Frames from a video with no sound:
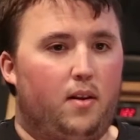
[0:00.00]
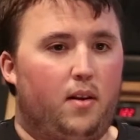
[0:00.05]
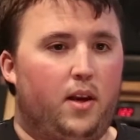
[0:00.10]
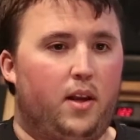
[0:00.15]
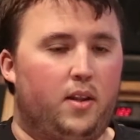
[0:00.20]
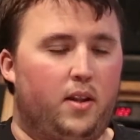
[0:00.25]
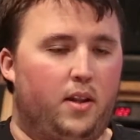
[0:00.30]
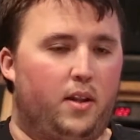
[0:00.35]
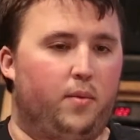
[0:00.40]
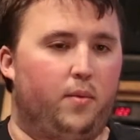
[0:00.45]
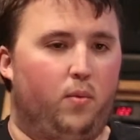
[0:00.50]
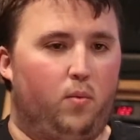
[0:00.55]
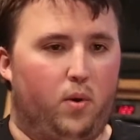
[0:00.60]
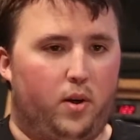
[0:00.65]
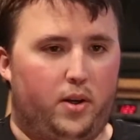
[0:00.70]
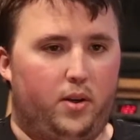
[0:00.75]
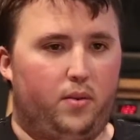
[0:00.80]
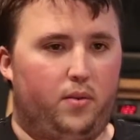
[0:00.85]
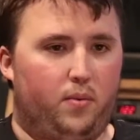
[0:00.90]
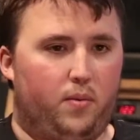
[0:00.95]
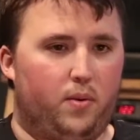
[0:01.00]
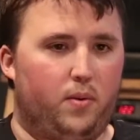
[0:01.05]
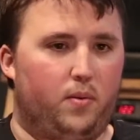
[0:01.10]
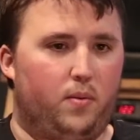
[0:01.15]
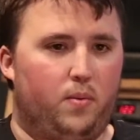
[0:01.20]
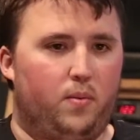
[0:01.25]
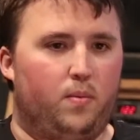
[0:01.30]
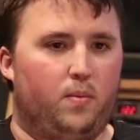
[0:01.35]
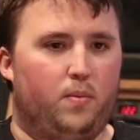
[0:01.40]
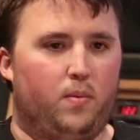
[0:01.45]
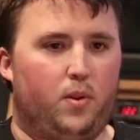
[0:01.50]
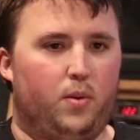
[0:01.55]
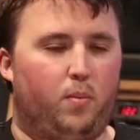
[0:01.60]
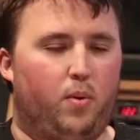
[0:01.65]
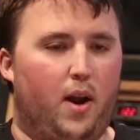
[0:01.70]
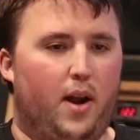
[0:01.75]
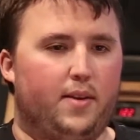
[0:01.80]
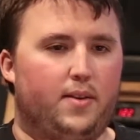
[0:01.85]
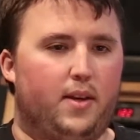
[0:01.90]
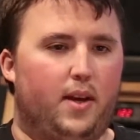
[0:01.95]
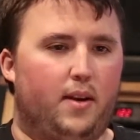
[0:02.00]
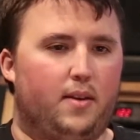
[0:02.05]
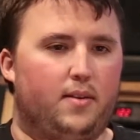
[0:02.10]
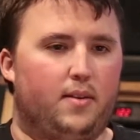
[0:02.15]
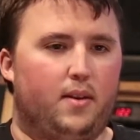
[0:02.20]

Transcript: And then he would work you through the process.